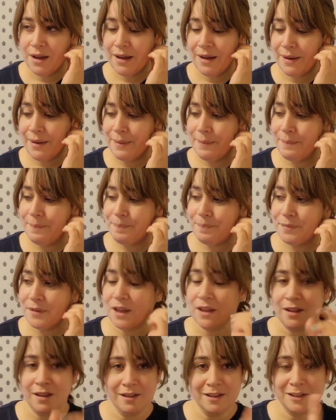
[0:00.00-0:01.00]

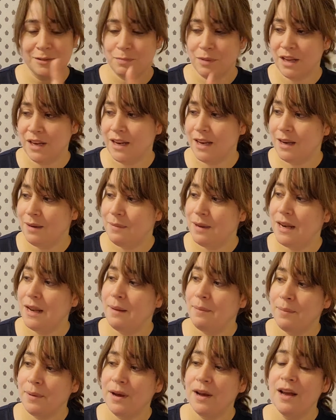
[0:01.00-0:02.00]
I'll explain it in a
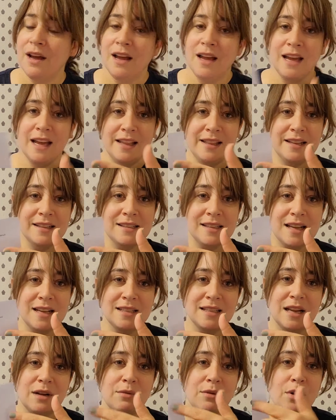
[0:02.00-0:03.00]
minute. But in this
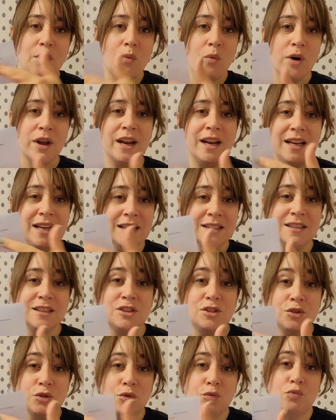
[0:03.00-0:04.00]
case, I wrote what I needed to
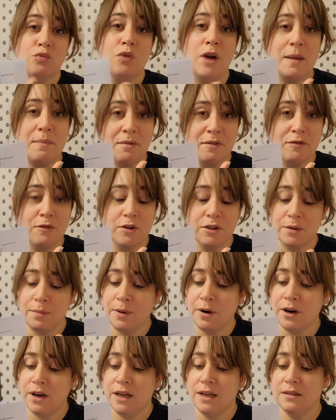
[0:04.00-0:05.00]
do right before the
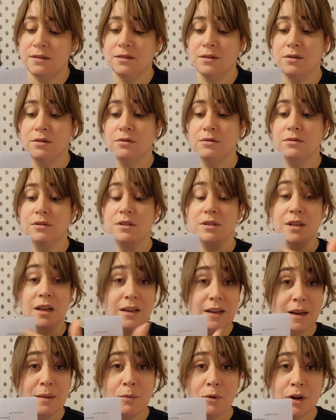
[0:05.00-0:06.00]
party. So
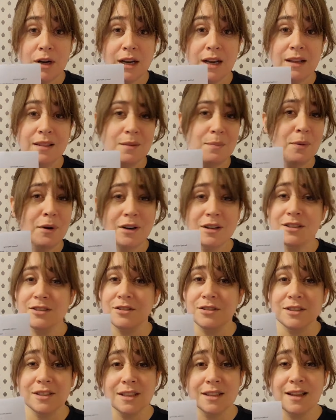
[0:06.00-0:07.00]
Sunday morning, the party
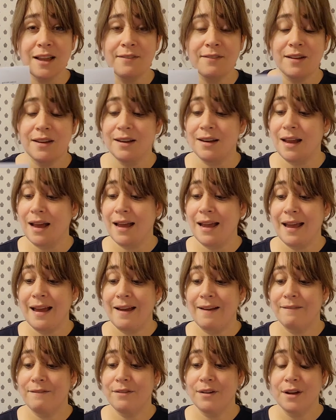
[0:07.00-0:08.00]
starts at 11. I
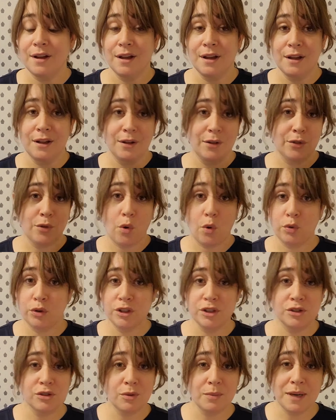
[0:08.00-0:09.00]
have
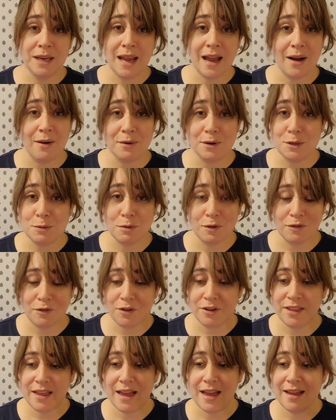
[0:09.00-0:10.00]
only so many hours
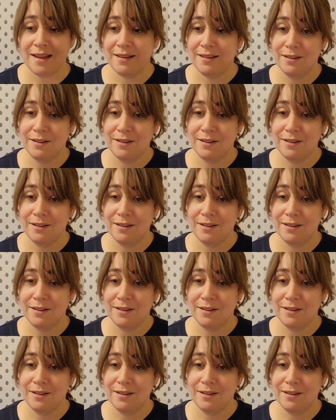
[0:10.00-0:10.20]
before that.